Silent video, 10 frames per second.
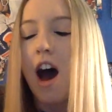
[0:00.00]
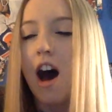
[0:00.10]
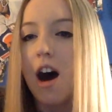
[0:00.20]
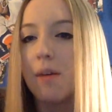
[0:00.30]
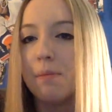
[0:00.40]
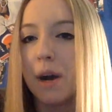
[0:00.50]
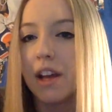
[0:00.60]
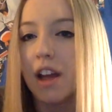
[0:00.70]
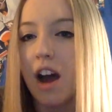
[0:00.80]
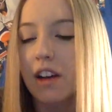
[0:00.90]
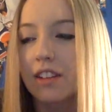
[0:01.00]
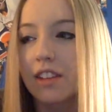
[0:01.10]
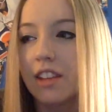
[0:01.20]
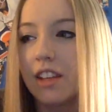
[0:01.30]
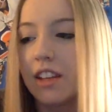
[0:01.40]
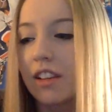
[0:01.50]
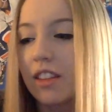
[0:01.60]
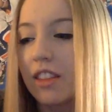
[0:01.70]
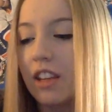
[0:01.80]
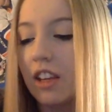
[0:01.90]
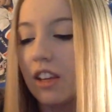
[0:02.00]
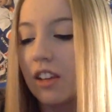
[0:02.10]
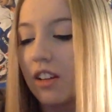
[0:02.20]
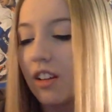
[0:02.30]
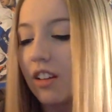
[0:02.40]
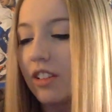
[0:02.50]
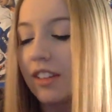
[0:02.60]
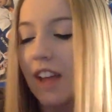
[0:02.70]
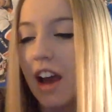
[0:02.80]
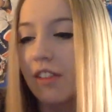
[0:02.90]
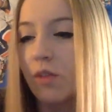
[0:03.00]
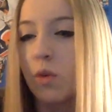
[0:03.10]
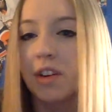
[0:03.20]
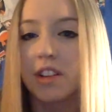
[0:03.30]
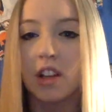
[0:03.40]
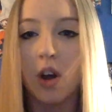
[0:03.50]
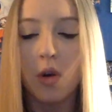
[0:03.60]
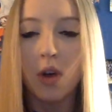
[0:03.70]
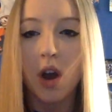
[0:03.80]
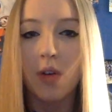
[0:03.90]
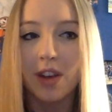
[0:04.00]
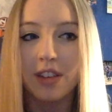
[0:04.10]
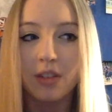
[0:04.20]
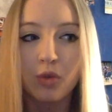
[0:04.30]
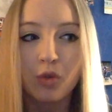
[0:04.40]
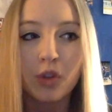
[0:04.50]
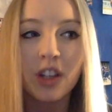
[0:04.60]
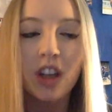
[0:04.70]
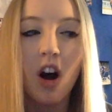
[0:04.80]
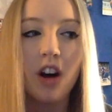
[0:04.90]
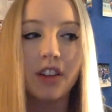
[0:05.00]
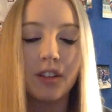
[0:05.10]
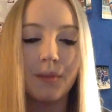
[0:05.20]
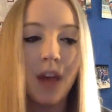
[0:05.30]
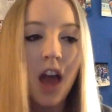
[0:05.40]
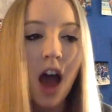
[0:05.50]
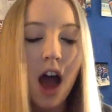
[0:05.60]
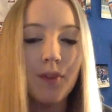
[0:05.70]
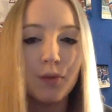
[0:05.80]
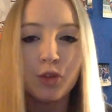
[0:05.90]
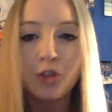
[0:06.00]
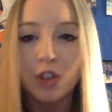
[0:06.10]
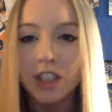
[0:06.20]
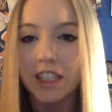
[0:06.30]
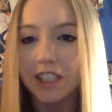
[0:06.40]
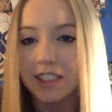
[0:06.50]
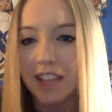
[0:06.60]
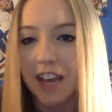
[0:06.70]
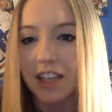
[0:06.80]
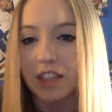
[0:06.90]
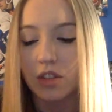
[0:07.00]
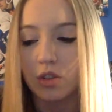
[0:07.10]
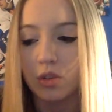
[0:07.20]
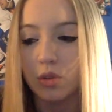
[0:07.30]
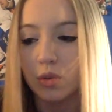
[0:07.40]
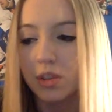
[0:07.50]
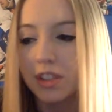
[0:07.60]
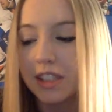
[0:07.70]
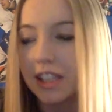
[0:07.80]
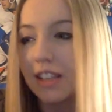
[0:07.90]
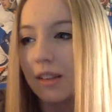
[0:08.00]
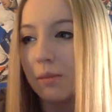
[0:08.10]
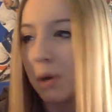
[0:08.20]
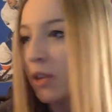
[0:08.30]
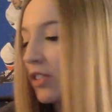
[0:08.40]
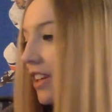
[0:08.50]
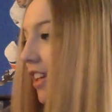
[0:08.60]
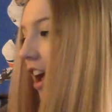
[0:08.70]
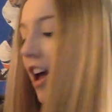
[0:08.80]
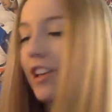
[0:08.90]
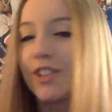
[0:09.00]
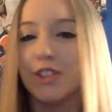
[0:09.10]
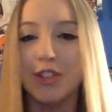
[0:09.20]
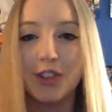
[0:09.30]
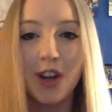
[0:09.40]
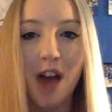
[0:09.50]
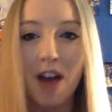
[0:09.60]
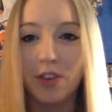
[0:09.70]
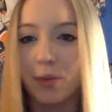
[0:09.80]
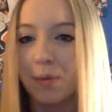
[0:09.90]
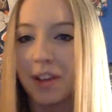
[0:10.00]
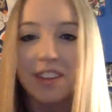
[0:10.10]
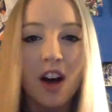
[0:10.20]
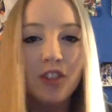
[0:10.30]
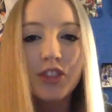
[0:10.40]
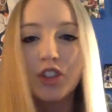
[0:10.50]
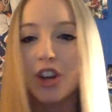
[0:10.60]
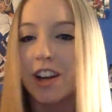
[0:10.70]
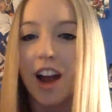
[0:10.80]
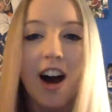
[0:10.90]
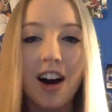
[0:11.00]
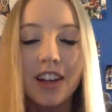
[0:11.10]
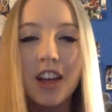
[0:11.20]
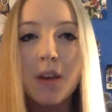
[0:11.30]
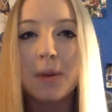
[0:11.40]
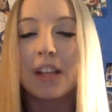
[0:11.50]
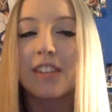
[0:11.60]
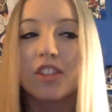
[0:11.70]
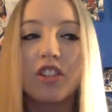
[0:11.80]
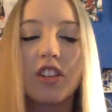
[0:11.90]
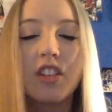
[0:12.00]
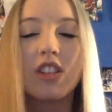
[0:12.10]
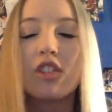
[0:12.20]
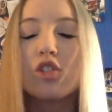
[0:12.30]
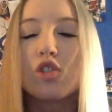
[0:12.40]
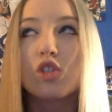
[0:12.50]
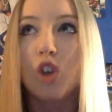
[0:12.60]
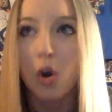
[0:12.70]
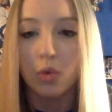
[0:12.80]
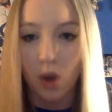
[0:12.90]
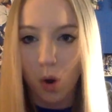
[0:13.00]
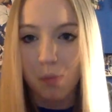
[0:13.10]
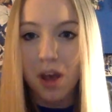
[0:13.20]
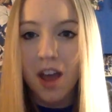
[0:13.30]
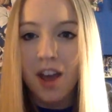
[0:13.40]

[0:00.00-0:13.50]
Uh, but honestly, the design for it, the logo is really awesome. I'm really excited to see this in person, to have it for myself, to try it on, because it just looks so dope.